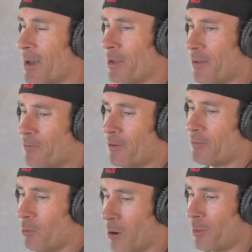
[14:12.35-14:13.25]
I mean,
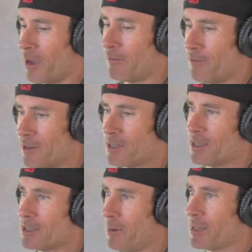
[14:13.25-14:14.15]
if we weren't playing
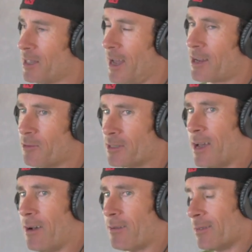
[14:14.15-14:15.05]
footsies and my slider was
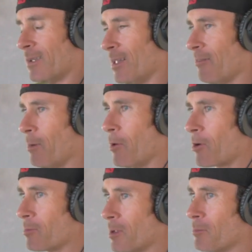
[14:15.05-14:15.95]
out, you know, if my
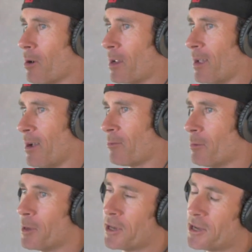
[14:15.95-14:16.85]
motorhome didn't break down,
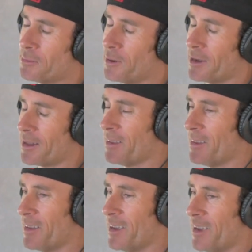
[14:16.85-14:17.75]
we'd be good. But
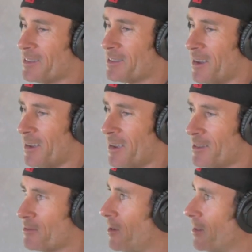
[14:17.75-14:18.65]

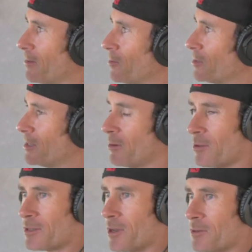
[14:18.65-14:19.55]
it's fun. We'll see where
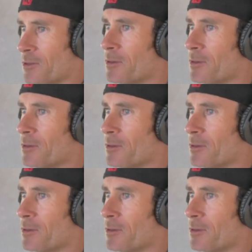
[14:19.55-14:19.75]
this goes.